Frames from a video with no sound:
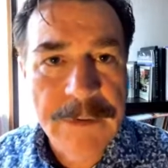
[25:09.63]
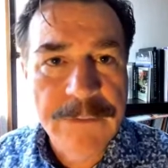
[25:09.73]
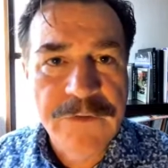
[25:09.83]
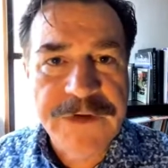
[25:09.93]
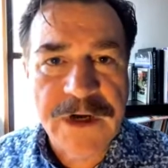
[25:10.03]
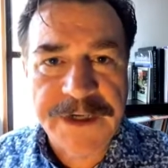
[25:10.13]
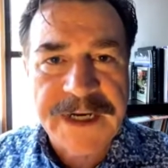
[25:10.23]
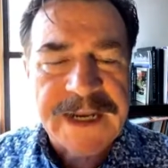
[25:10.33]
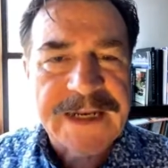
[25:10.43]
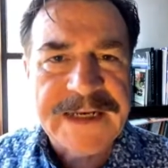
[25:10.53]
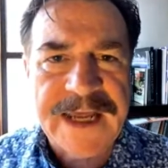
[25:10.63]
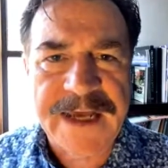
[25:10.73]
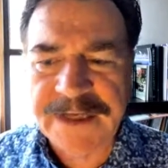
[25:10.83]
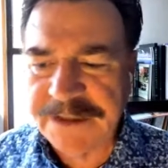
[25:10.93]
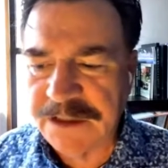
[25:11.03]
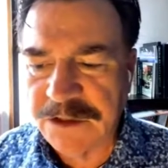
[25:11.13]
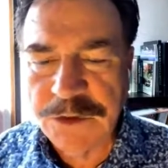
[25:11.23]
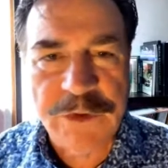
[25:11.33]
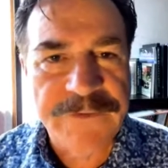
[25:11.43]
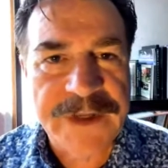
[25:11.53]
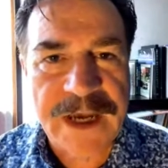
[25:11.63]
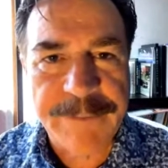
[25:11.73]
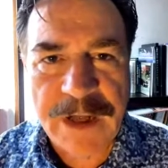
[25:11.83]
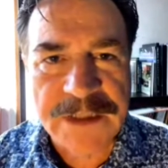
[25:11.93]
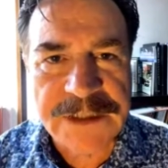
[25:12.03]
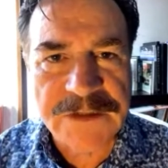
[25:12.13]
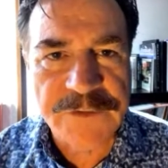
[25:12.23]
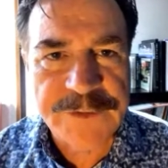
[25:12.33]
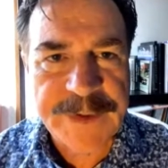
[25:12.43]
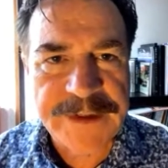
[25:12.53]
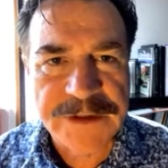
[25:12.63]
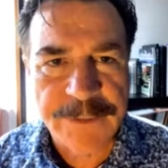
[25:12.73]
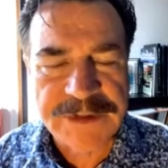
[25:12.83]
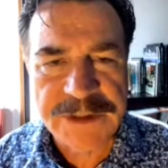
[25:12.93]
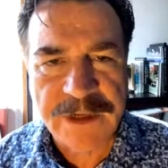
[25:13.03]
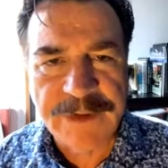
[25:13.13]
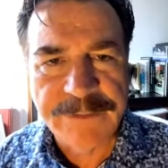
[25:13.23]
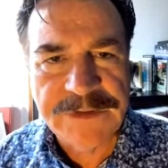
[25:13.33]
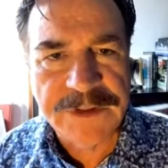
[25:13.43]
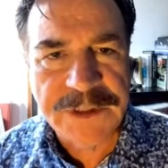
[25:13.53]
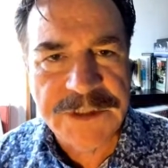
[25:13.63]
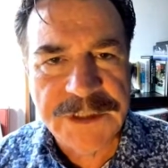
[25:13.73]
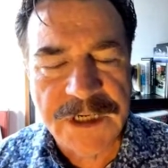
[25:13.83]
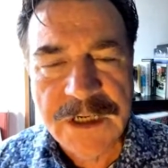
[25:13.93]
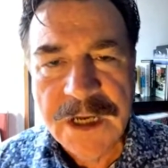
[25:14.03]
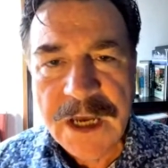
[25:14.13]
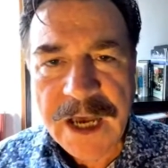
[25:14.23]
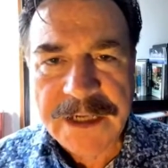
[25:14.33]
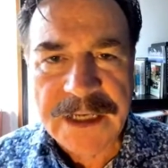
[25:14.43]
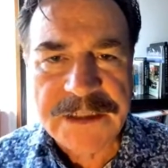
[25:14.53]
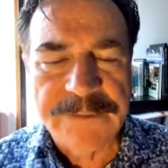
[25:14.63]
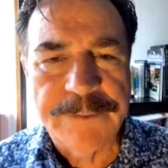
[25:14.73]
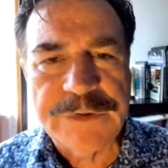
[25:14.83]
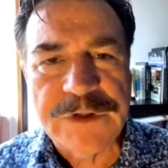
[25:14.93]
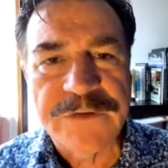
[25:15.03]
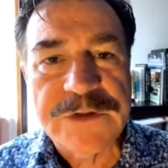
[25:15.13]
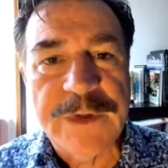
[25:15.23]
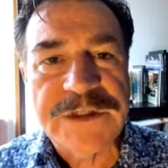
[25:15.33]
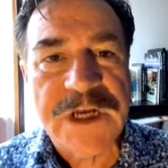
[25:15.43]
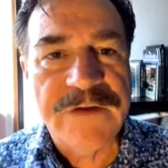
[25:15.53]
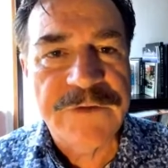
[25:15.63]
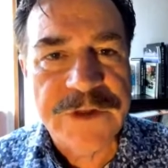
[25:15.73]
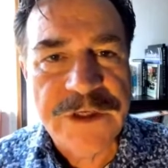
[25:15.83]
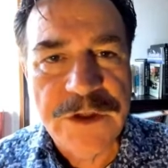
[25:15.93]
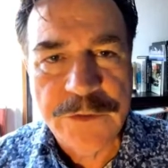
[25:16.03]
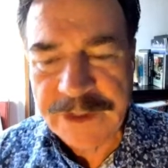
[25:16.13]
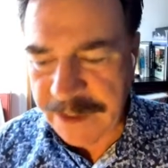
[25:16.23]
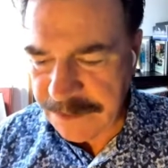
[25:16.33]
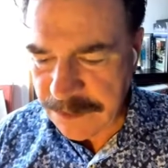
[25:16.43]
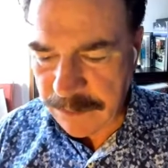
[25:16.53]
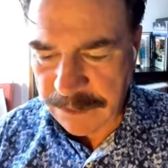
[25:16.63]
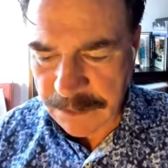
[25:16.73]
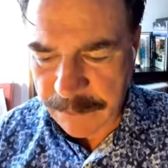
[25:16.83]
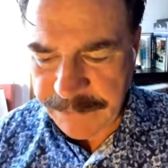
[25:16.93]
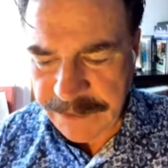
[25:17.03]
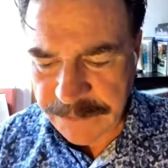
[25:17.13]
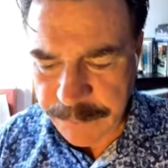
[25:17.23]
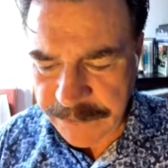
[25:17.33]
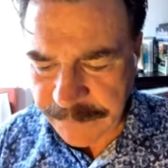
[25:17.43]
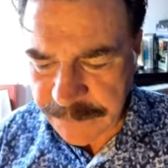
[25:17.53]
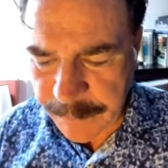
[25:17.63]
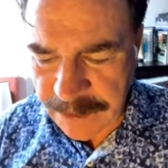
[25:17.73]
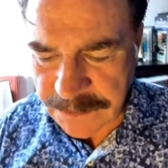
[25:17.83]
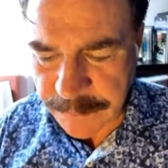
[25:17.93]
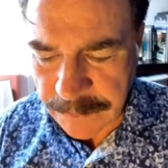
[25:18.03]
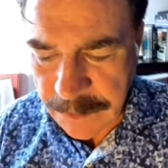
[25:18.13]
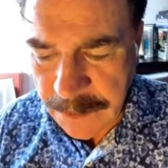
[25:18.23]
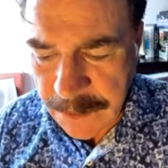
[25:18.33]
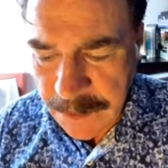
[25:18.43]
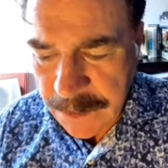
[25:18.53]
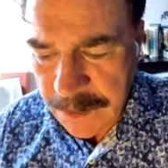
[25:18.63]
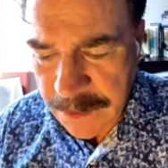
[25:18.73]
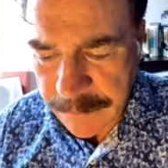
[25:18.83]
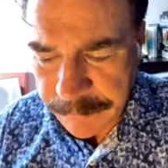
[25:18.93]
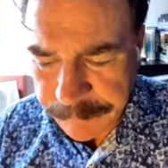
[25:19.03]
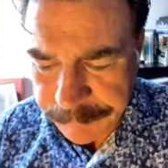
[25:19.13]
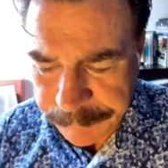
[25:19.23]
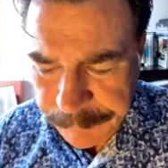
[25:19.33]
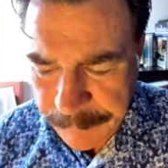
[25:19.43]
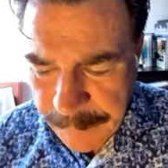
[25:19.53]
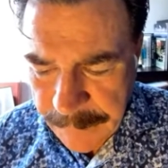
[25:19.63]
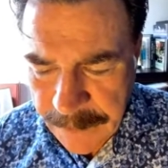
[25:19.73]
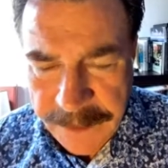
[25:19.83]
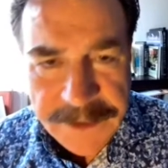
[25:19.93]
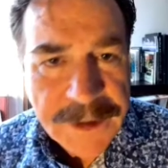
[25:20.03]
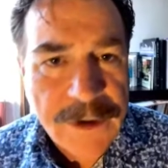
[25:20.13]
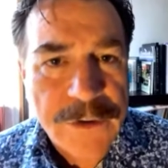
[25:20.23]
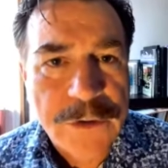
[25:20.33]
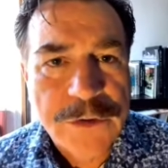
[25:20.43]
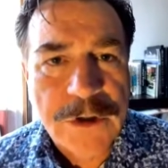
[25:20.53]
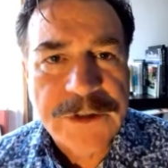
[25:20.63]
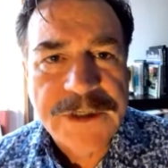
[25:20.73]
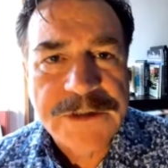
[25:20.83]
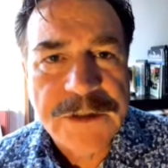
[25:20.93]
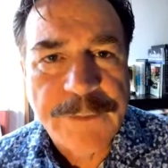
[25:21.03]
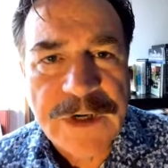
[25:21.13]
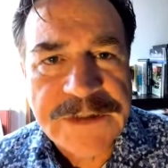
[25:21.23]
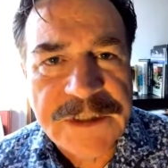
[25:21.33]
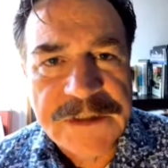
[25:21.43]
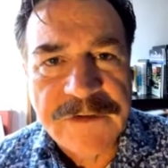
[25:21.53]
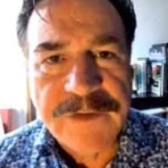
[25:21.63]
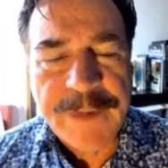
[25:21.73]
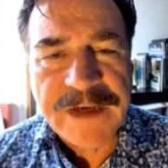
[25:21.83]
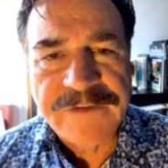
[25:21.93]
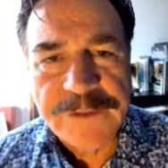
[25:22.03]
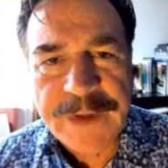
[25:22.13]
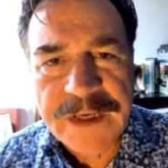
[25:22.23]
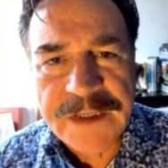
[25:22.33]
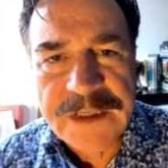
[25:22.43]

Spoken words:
Moving on, and I'd like to go swiftly. I apologize for spending so much time on Mr. Kishida. I'd like to preserve as much time for the Q&A, so I'll be as brief as possible. Haruhiko Kudoda is the president of the Bank of Japan.